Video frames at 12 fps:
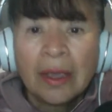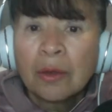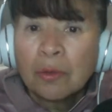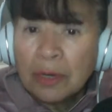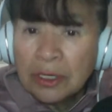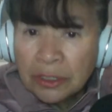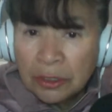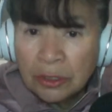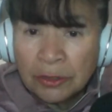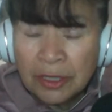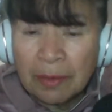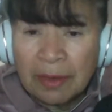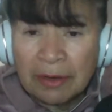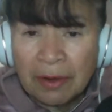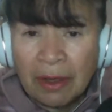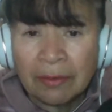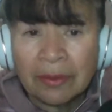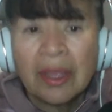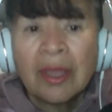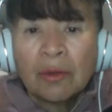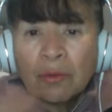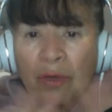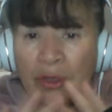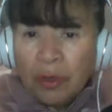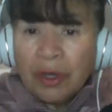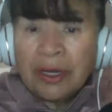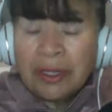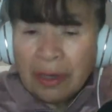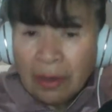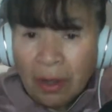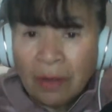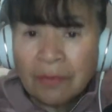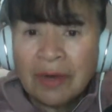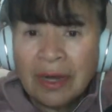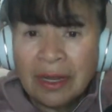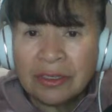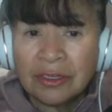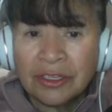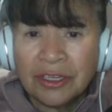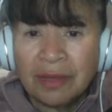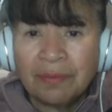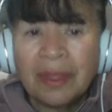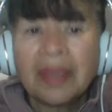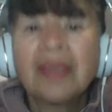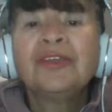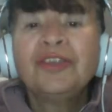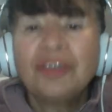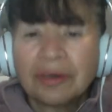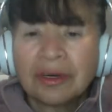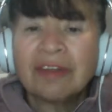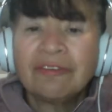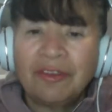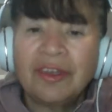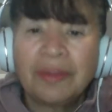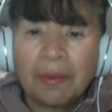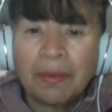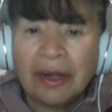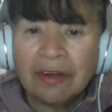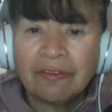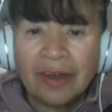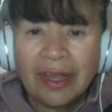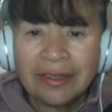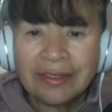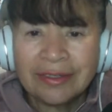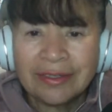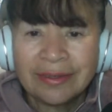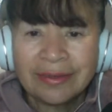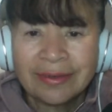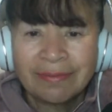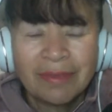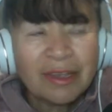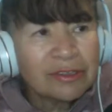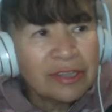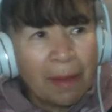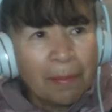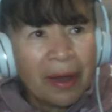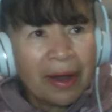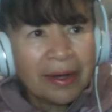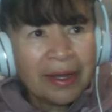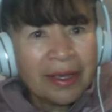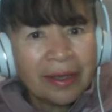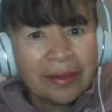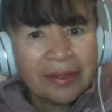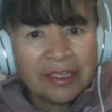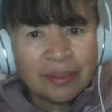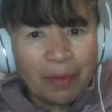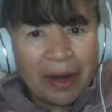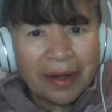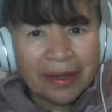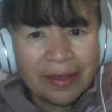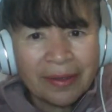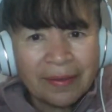Which, don't take me wrong, when you're in a long relationship, you're gonna feel the butterflies because that spark